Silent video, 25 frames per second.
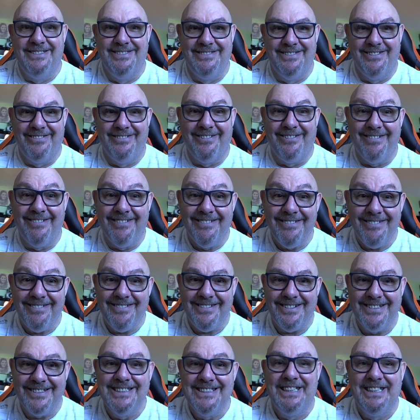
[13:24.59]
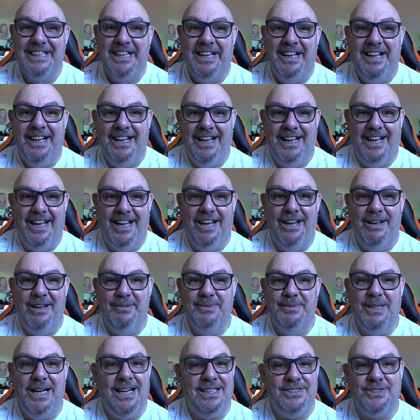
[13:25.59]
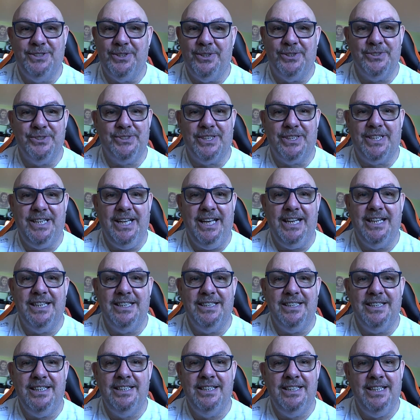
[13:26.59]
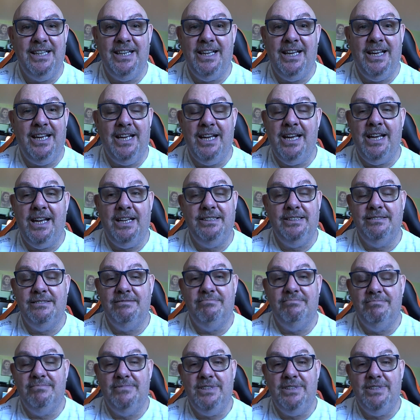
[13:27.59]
I talk to King and